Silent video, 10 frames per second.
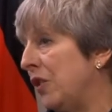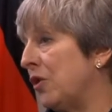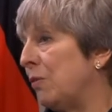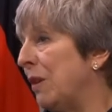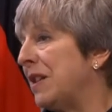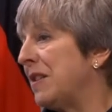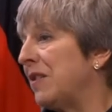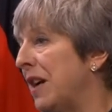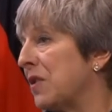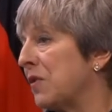that took place
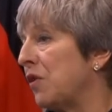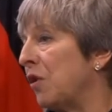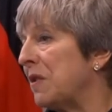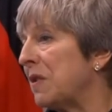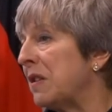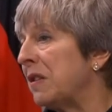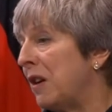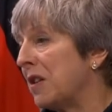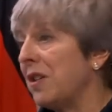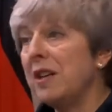in the House of Commons
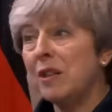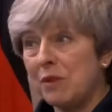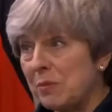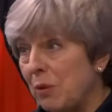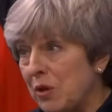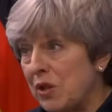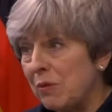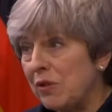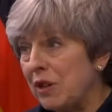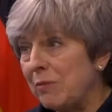last night. I'm
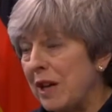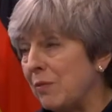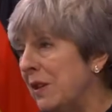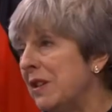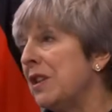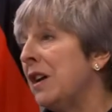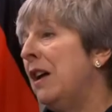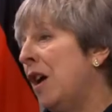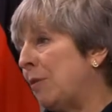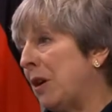disappointed with the amendment,
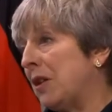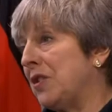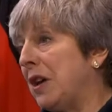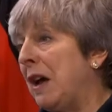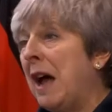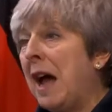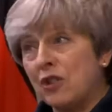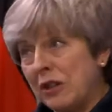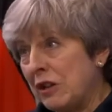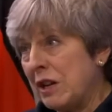but
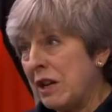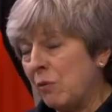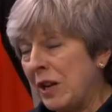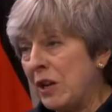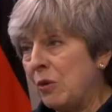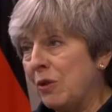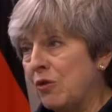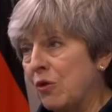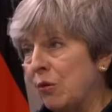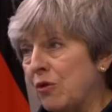actually the EU
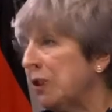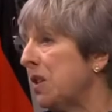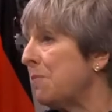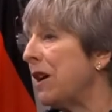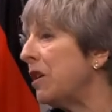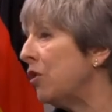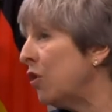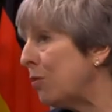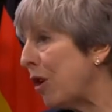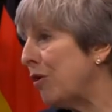Withdrawal Bill is making
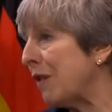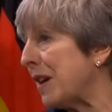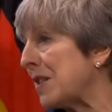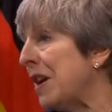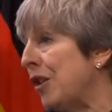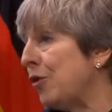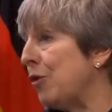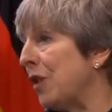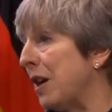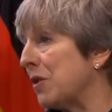good progress
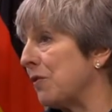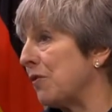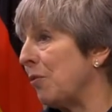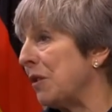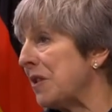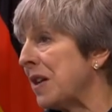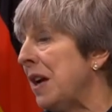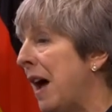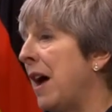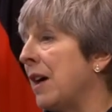through the House of Commons,
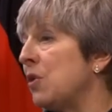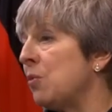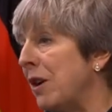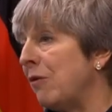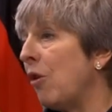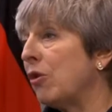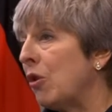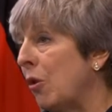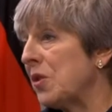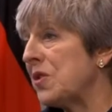and we're on
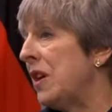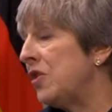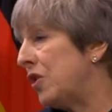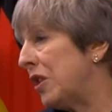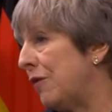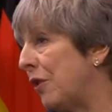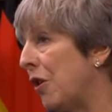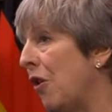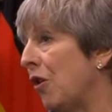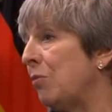course to
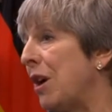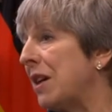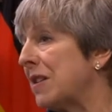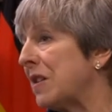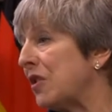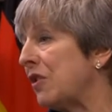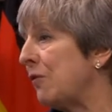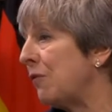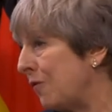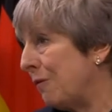deliver on Brexit.
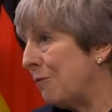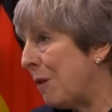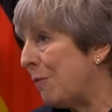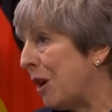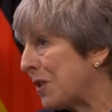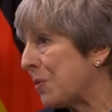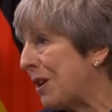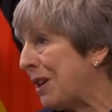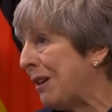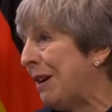And remember last
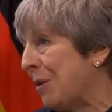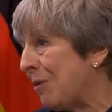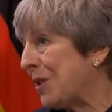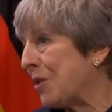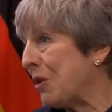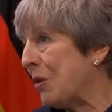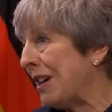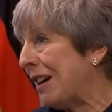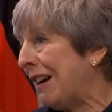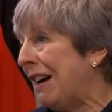week, President
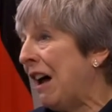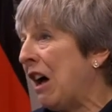Juncker